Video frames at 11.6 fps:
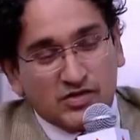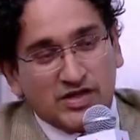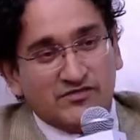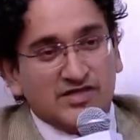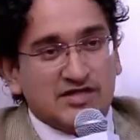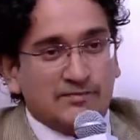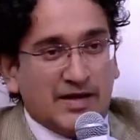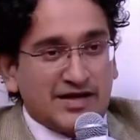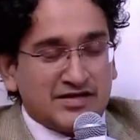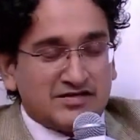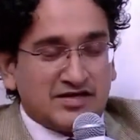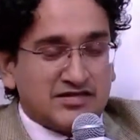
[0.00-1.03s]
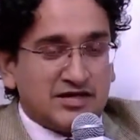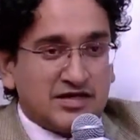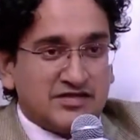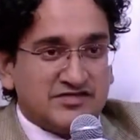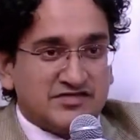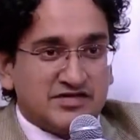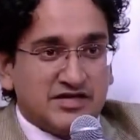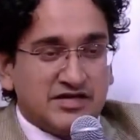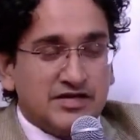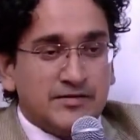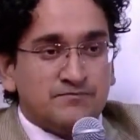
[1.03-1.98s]
given the Bharat Ratna
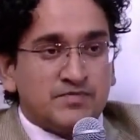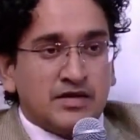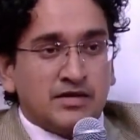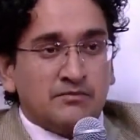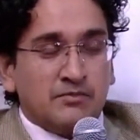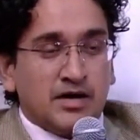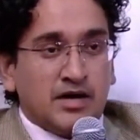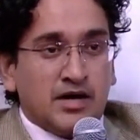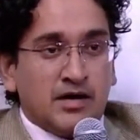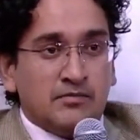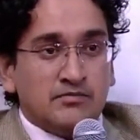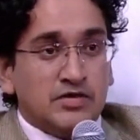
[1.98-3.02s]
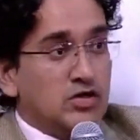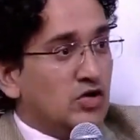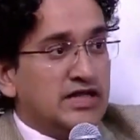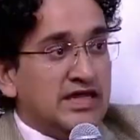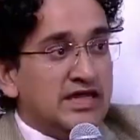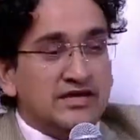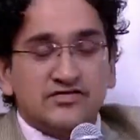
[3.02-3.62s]
recently, he